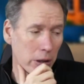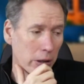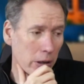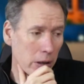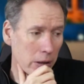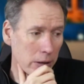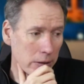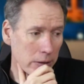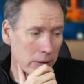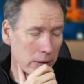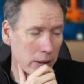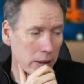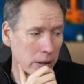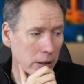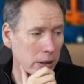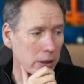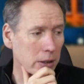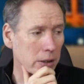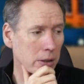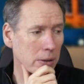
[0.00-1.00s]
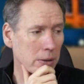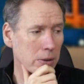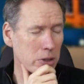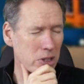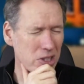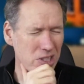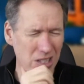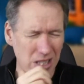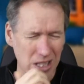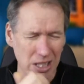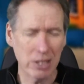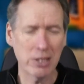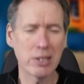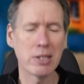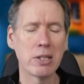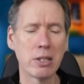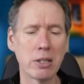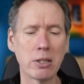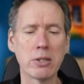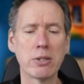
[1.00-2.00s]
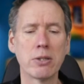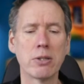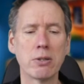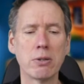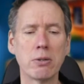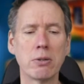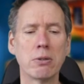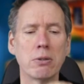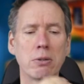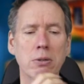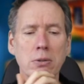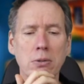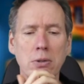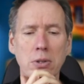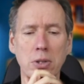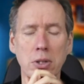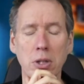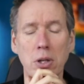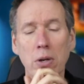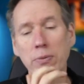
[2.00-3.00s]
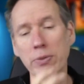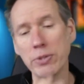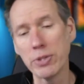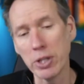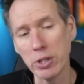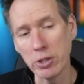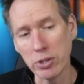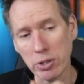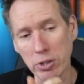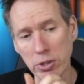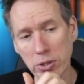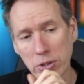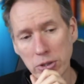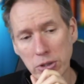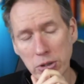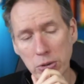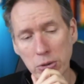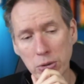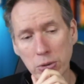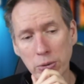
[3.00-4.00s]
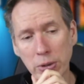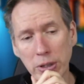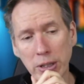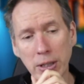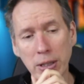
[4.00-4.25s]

And I think just listening to the conversation and the story